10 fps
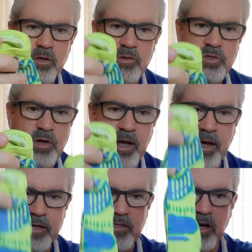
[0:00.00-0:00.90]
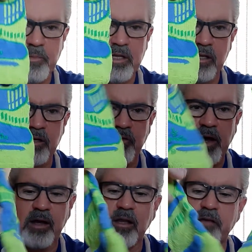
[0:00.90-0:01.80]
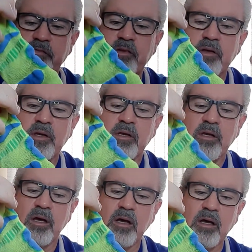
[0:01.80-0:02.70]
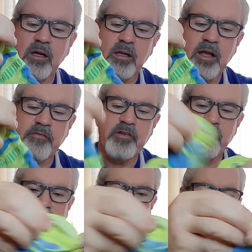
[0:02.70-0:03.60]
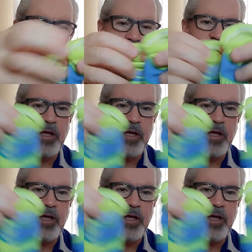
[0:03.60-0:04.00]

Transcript: sort of anatomically correct, left and right. Oops, I